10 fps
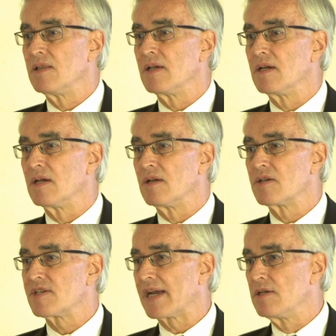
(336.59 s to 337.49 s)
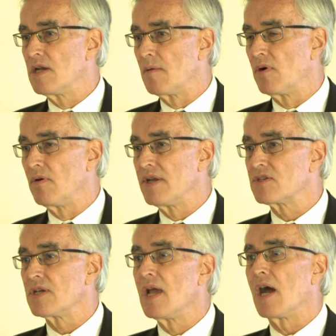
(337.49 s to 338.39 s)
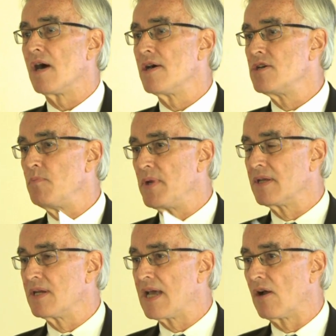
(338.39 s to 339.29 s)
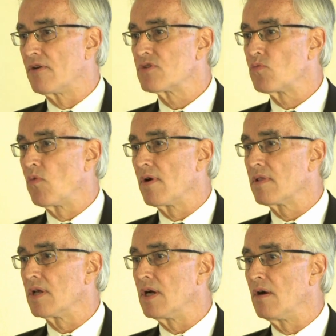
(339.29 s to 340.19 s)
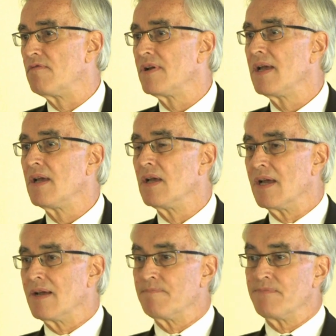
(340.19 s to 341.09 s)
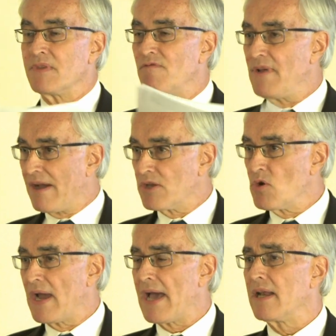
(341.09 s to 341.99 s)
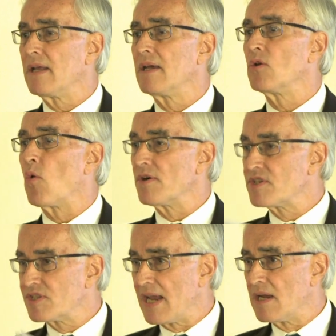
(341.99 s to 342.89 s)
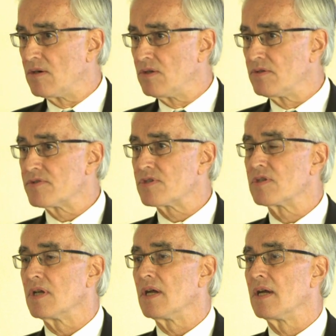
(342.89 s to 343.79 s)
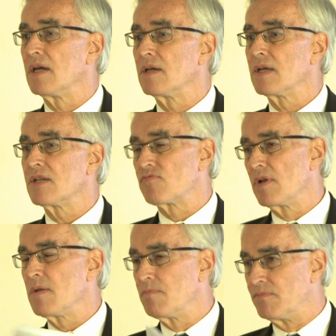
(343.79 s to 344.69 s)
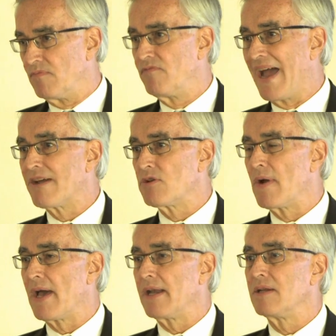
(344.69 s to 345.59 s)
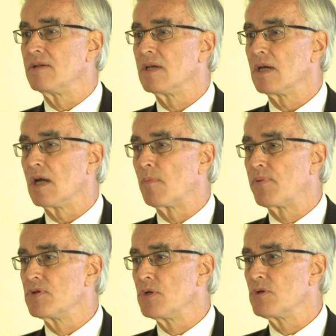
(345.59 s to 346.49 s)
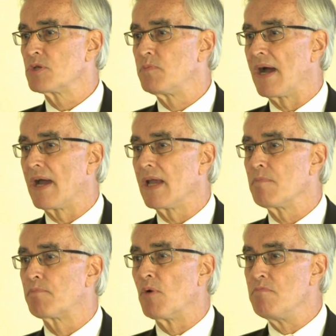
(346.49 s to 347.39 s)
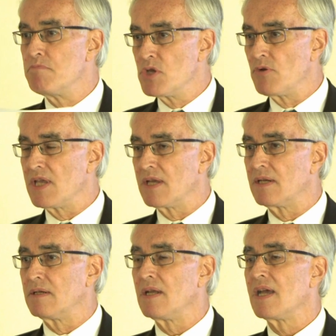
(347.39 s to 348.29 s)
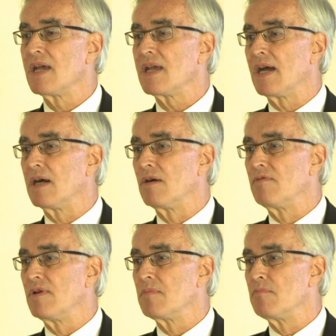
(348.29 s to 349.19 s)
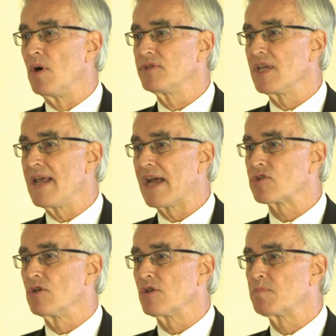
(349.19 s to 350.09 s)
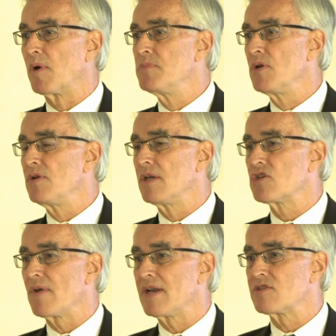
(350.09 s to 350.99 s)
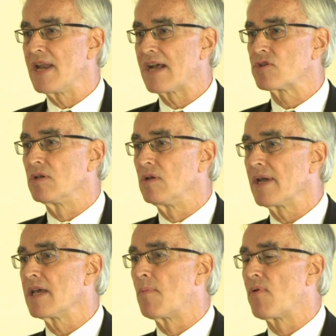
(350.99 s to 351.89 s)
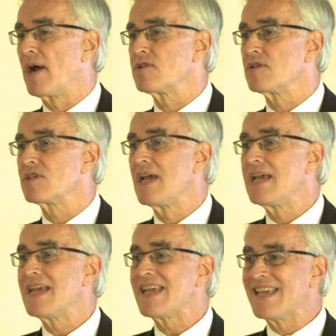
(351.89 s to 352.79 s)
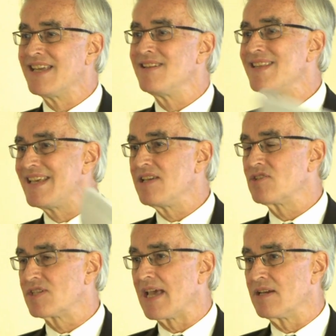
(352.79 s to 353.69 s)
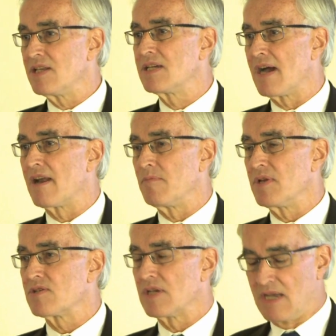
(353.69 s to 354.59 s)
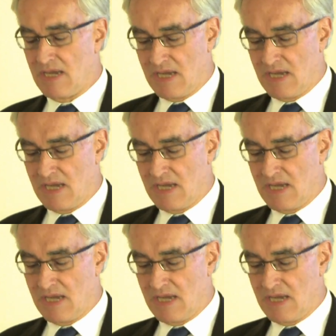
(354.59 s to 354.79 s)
The second number is $100 billion worth of value added or sales. It's really value added produced by Bermudian multinationals, Bermudian transnational enterprises in these 10 economies.